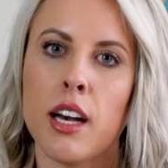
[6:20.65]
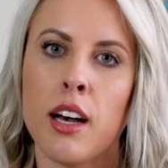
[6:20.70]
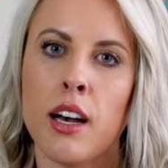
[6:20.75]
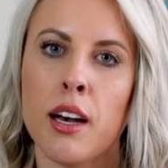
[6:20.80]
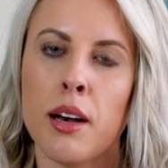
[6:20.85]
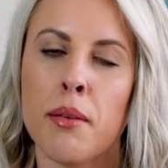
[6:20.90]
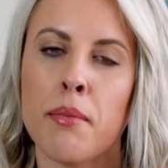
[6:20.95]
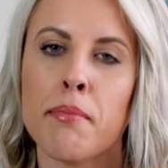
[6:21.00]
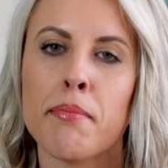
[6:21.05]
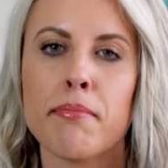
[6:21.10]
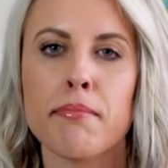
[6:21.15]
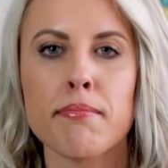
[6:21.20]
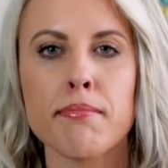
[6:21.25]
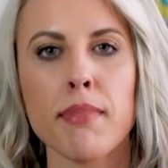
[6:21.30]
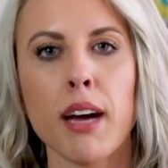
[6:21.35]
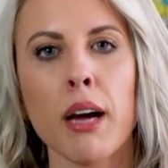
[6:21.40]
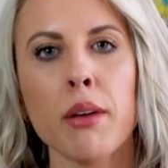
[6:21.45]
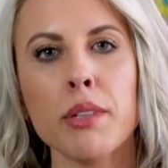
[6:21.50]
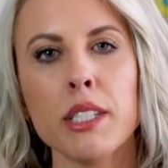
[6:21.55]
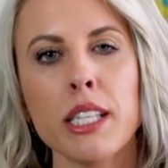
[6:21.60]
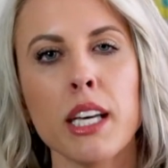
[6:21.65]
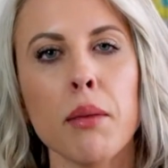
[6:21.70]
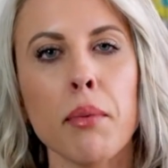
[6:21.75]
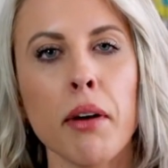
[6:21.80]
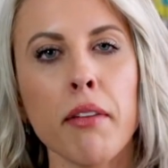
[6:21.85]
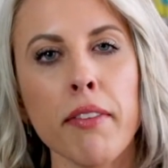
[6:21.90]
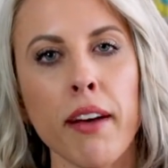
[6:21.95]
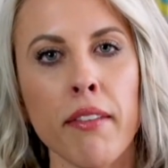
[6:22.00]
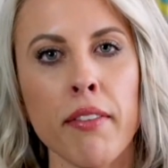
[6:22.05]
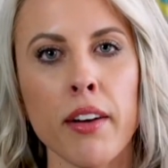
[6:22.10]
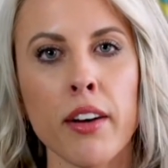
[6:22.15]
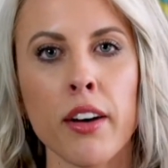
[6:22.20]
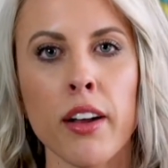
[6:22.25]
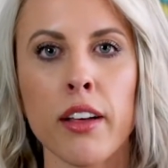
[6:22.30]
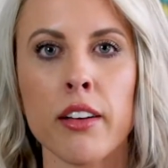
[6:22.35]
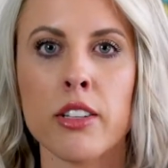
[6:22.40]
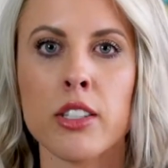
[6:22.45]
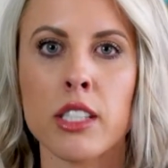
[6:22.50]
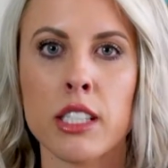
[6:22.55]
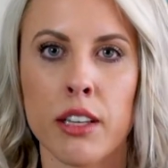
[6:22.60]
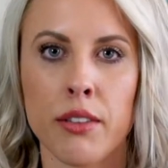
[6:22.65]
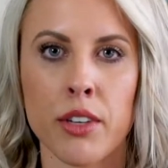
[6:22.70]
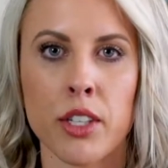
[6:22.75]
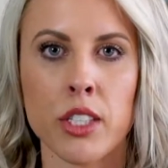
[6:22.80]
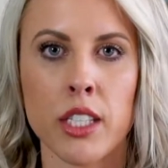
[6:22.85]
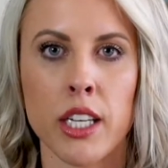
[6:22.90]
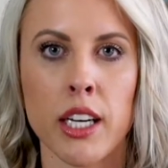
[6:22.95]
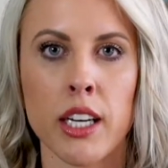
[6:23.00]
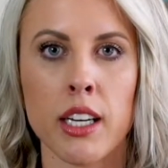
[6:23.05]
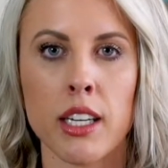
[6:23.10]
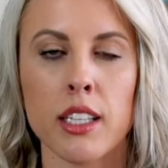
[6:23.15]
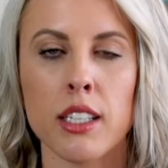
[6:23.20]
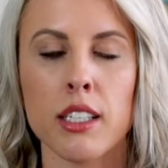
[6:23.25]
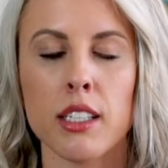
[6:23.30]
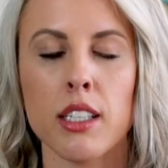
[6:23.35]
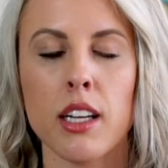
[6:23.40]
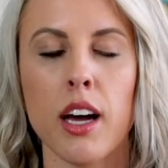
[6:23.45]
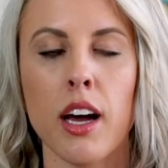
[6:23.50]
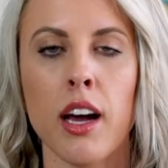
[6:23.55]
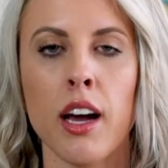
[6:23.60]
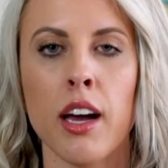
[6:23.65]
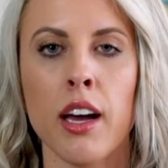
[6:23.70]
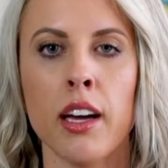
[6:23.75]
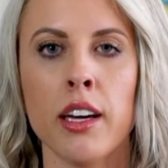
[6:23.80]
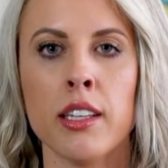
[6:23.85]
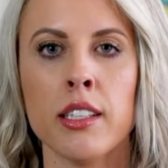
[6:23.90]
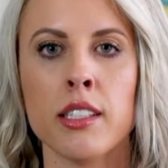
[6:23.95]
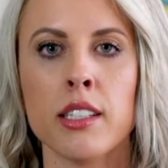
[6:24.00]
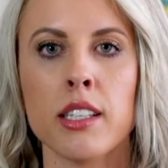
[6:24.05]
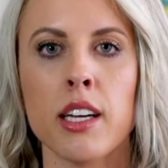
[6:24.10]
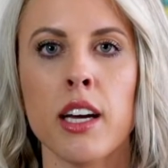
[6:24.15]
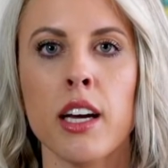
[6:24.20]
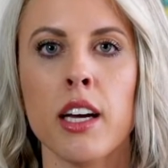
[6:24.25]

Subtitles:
I would say about $500 give or take, and